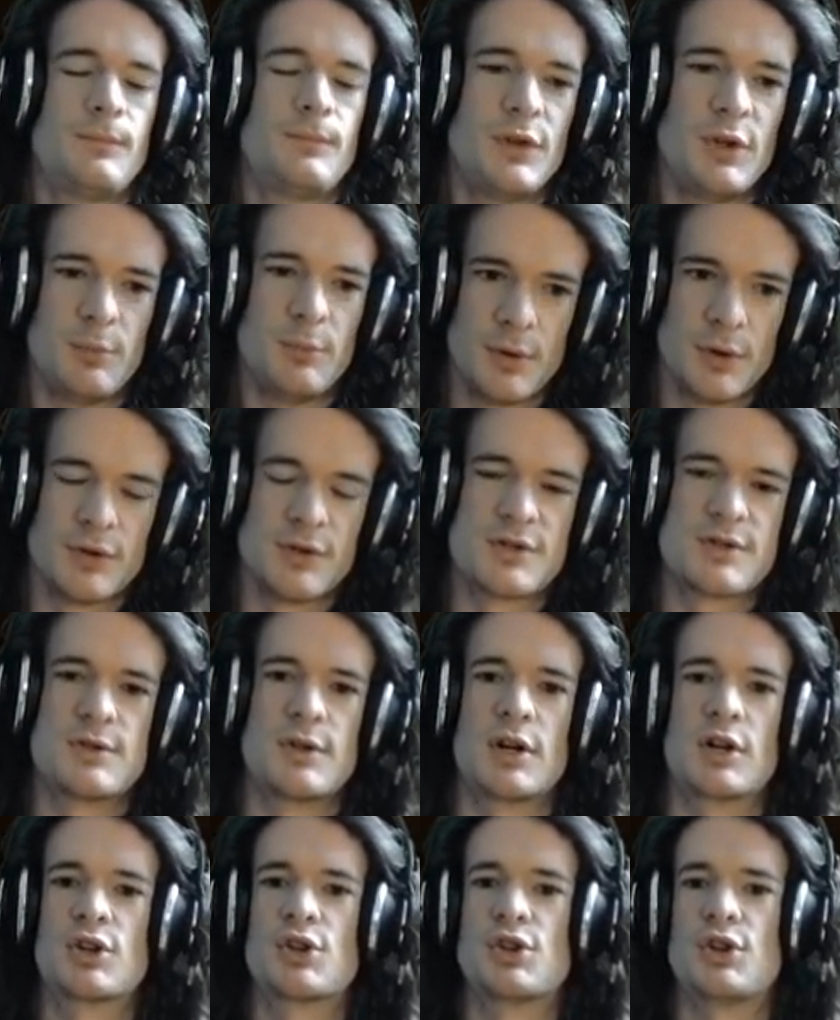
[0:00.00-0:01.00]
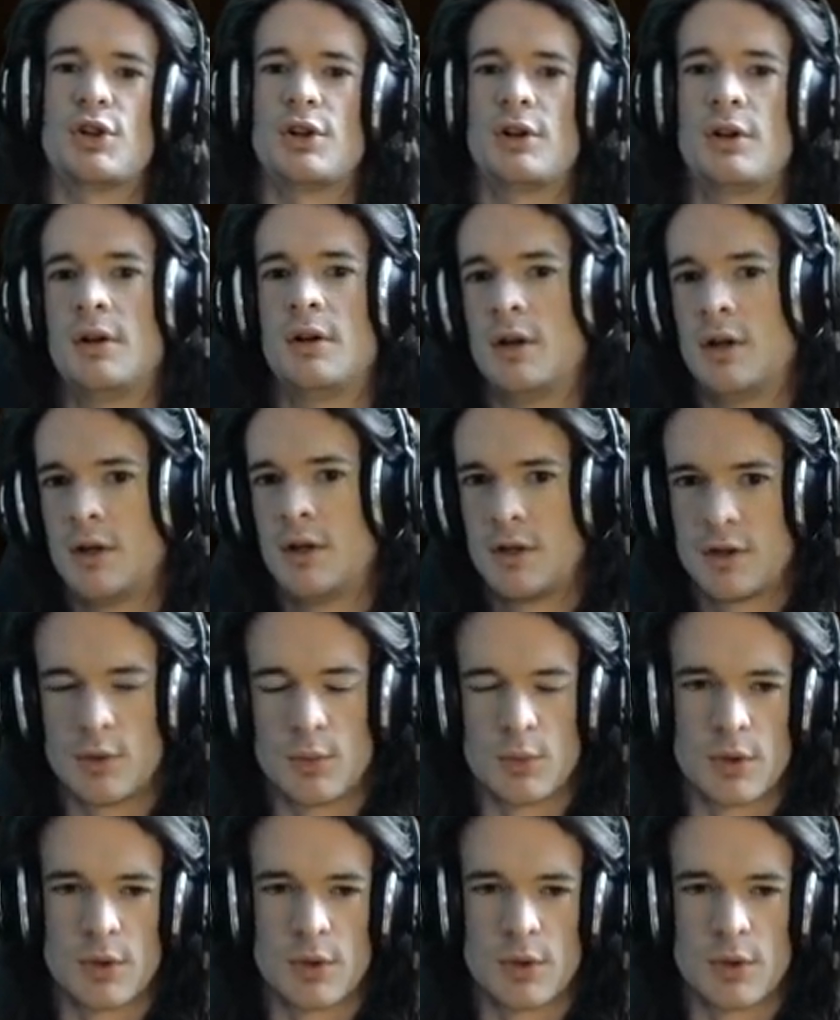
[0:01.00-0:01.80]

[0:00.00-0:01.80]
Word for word: You build a structure, the